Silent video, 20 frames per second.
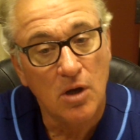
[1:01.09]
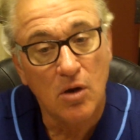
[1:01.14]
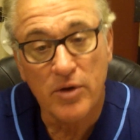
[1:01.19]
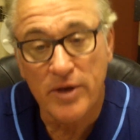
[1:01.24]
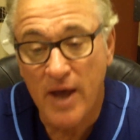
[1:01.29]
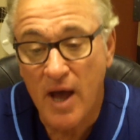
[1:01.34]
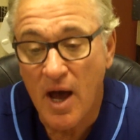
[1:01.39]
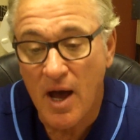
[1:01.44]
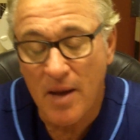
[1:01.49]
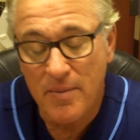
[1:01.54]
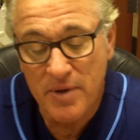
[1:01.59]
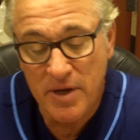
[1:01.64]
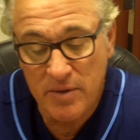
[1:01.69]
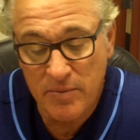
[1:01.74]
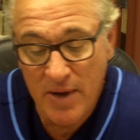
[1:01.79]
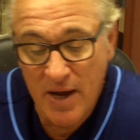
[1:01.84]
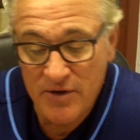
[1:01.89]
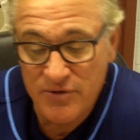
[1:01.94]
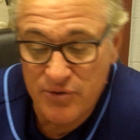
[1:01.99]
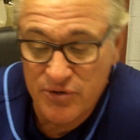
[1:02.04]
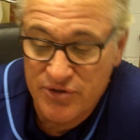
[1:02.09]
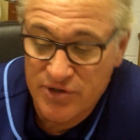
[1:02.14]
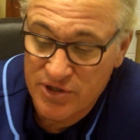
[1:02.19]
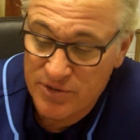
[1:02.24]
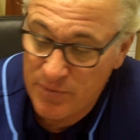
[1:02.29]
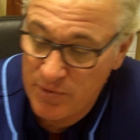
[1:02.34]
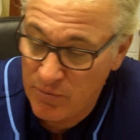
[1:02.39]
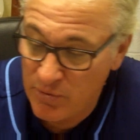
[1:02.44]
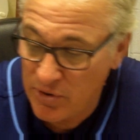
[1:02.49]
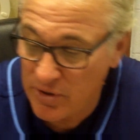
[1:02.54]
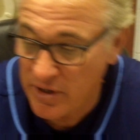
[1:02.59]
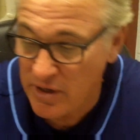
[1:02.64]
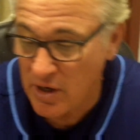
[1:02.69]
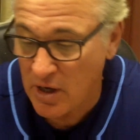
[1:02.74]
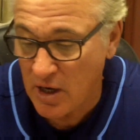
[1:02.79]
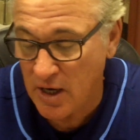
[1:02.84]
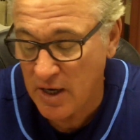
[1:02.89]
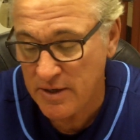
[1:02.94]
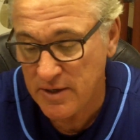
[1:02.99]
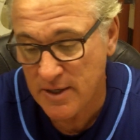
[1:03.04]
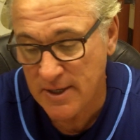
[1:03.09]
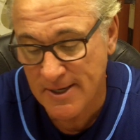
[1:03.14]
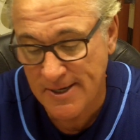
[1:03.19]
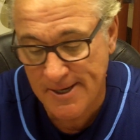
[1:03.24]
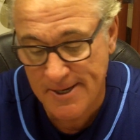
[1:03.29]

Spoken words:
Oh yeah, I mean, Masterson's been really hot,